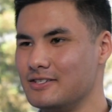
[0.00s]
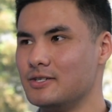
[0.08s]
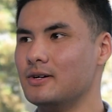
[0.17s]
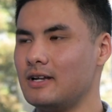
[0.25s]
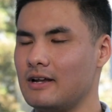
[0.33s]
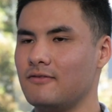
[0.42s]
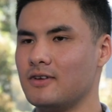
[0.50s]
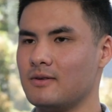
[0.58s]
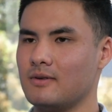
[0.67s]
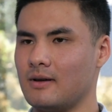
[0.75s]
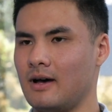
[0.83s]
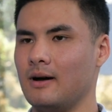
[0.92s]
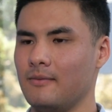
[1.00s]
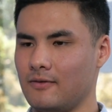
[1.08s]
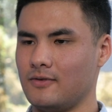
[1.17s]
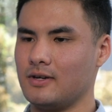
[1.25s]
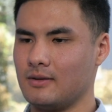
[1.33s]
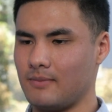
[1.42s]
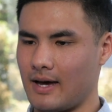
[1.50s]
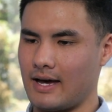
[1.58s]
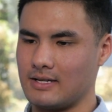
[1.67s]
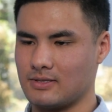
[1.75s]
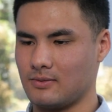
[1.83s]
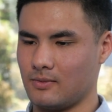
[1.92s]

you do it, and if you can, um, if you can pass